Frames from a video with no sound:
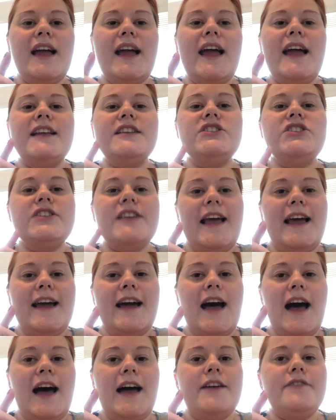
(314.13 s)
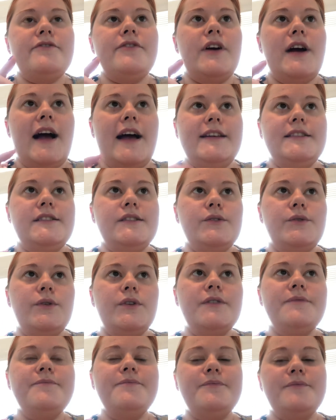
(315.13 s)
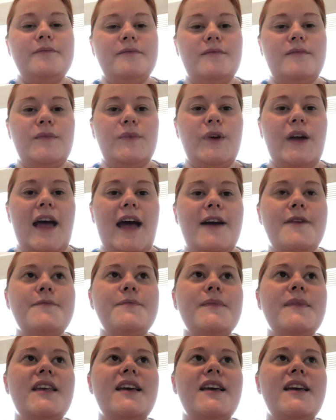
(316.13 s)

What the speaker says: in Shanghai for high school? Okay.